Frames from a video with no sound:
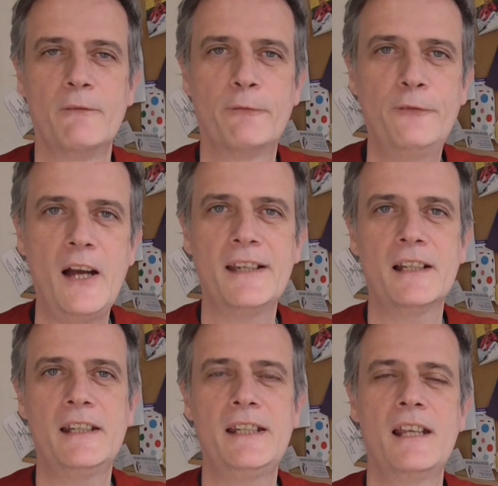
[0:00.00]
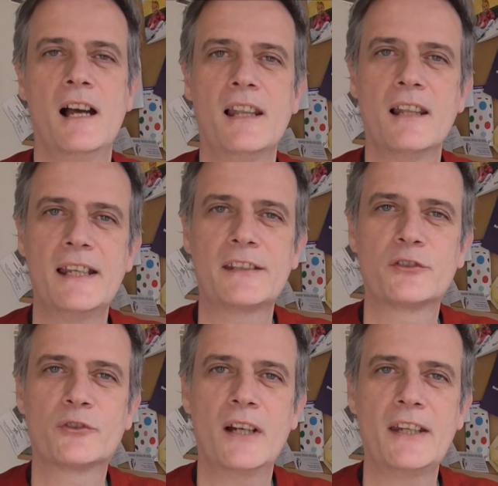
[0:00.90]
And finally, I like
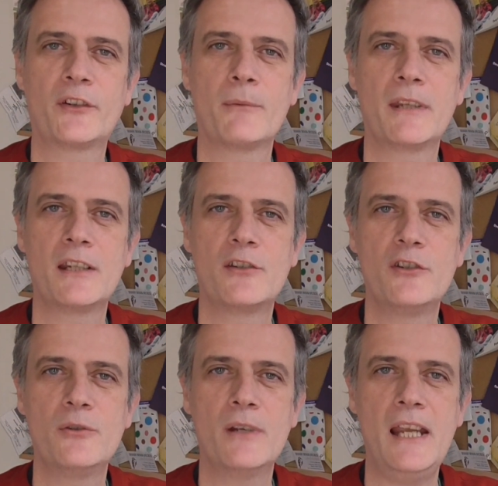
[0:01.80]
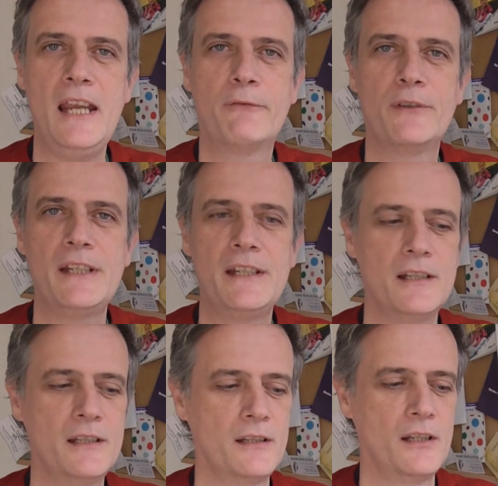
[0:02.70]
to try something new every
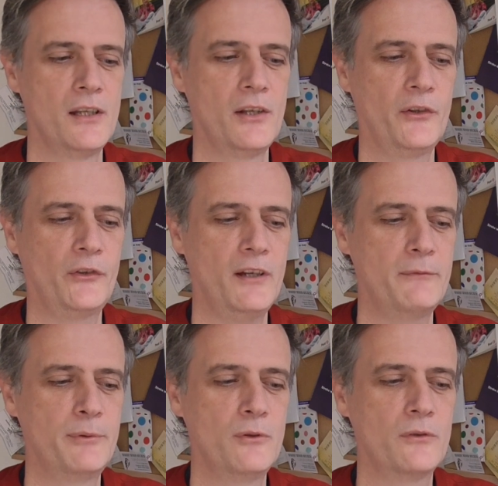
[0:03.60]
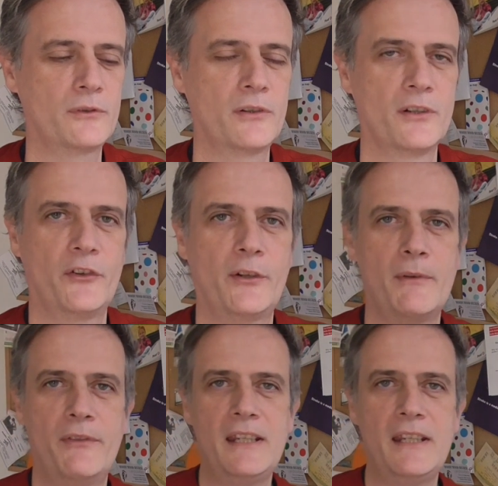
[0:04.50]
year, so I bought some of